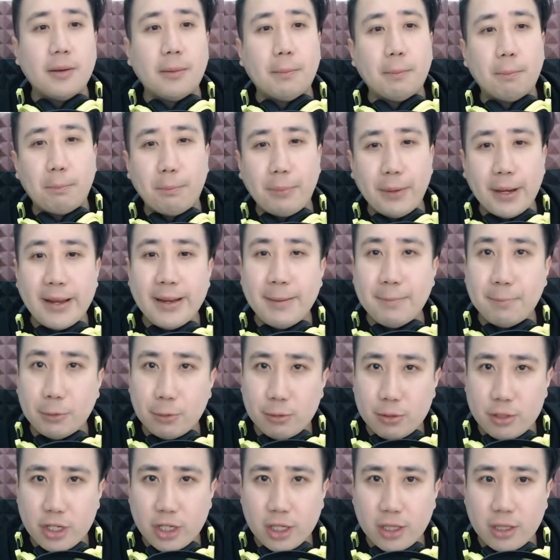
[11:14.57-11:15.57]
play
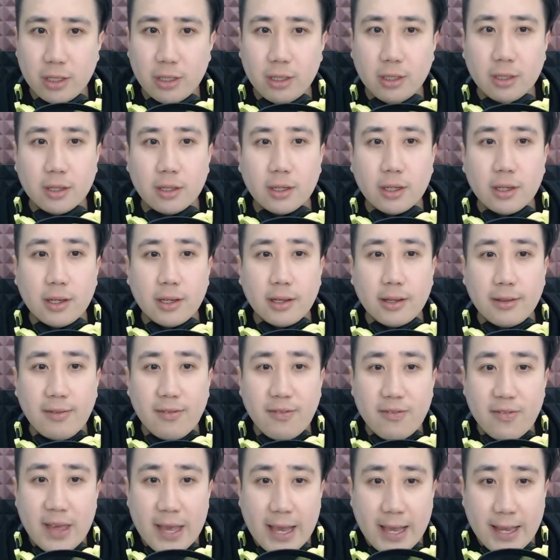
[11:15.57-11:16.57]
Bujin,
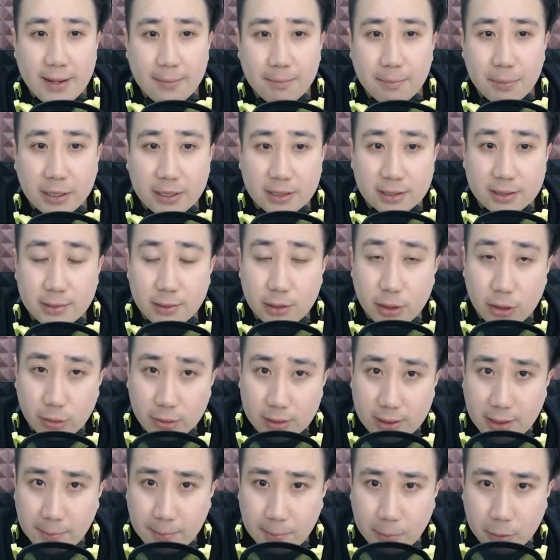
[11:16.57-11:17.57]
then because
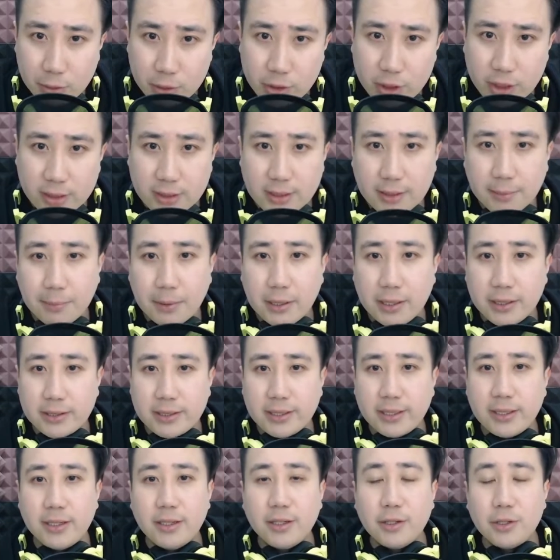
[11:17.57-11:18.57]
using Bujin's
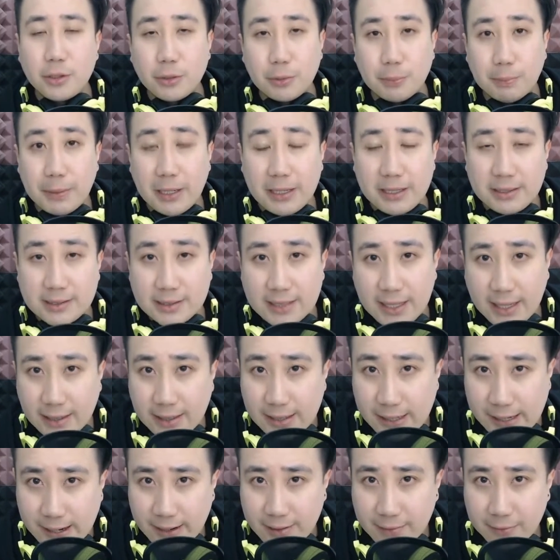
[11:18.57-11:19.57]
ability, you play
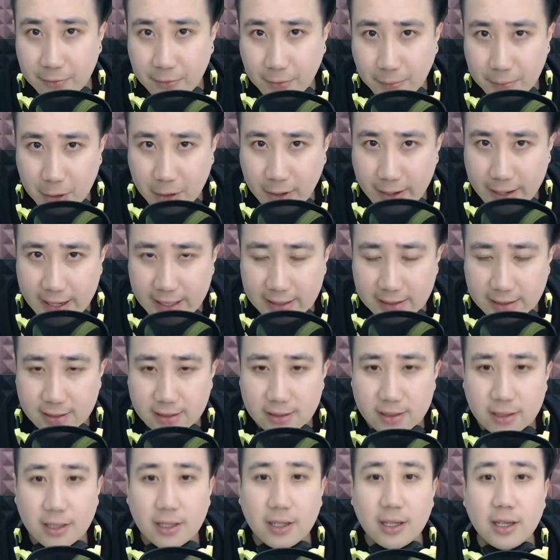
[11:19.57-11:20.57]
Zangia from your
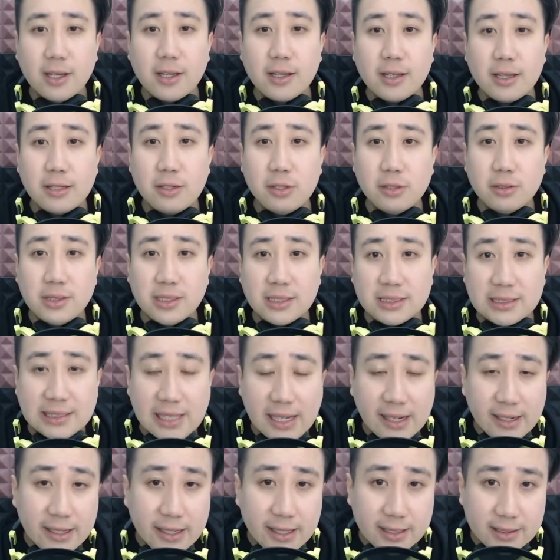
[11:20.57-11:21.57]
hands. Then using
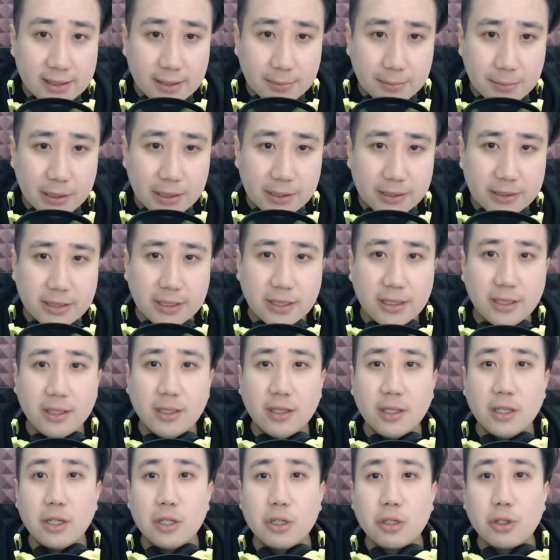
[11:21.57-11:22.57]
Zangia's ability,
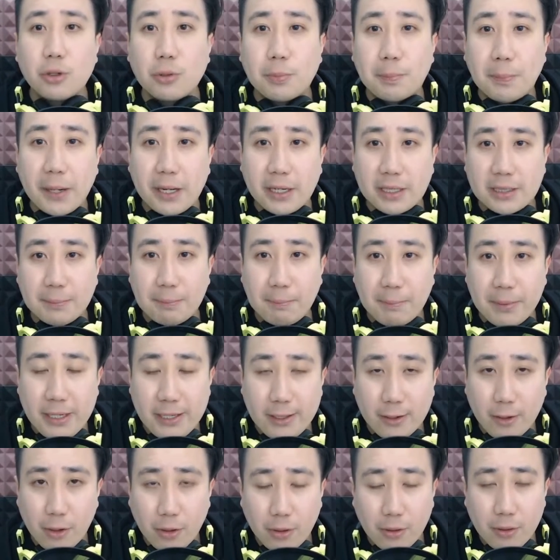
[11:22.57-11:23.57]
you pick
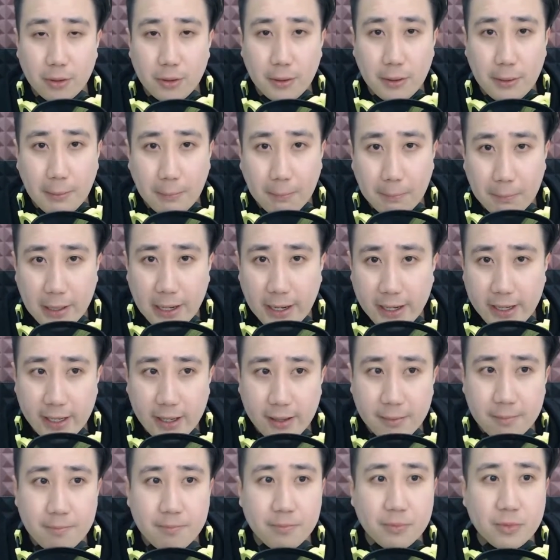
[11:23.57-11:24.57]
Beetle, play
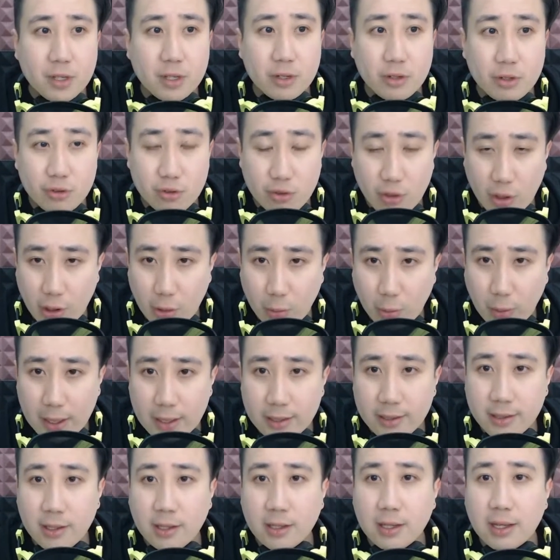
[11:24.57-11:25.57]
him, draw
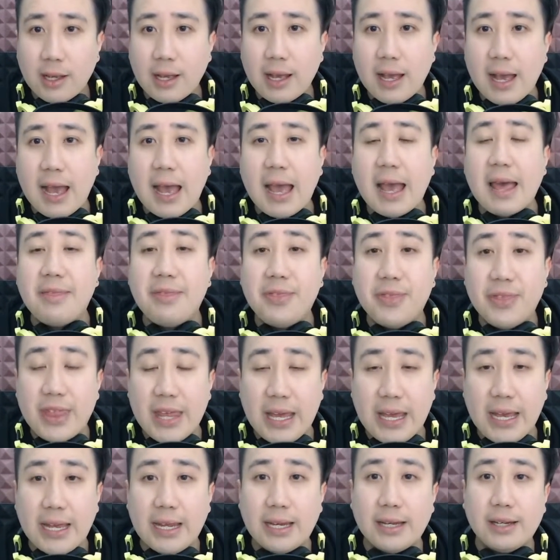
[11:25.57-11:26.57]
1, and
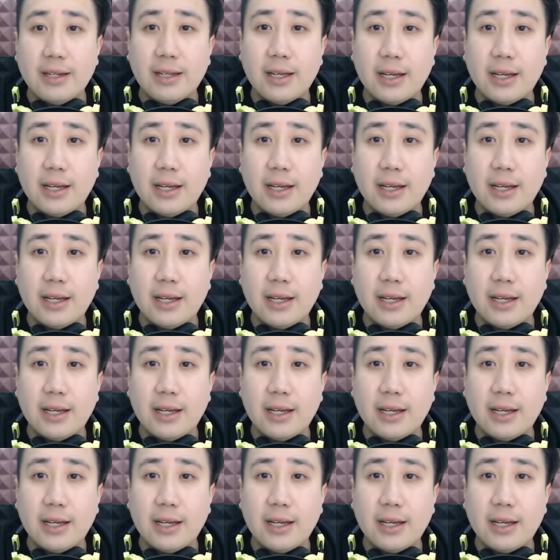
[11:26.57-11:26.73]
then